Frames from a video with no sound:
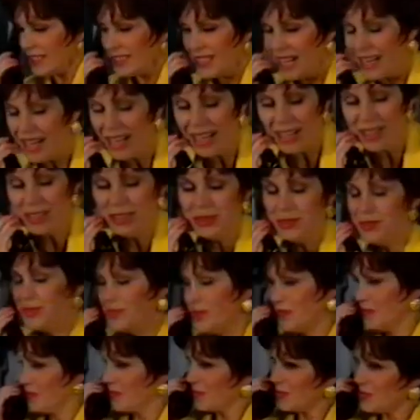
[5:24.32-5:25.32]
Hello?
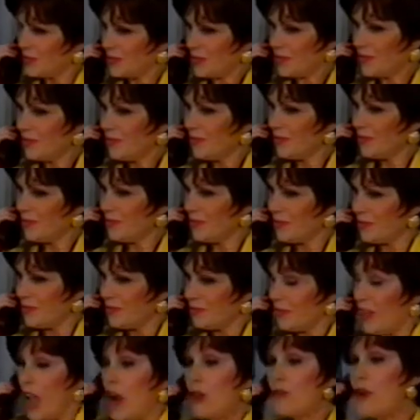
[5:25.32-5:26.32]

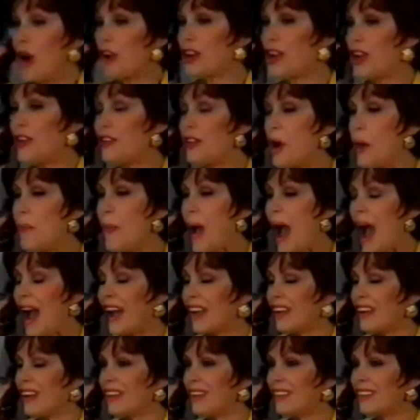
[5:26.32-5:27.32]
Rocco, you're
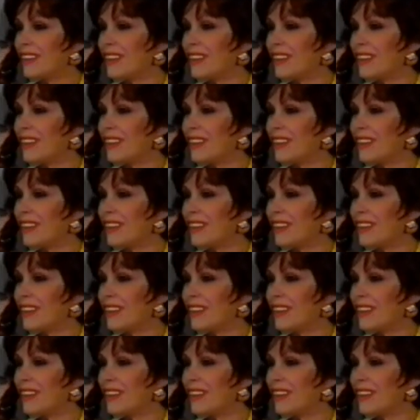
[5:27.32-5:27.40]
back.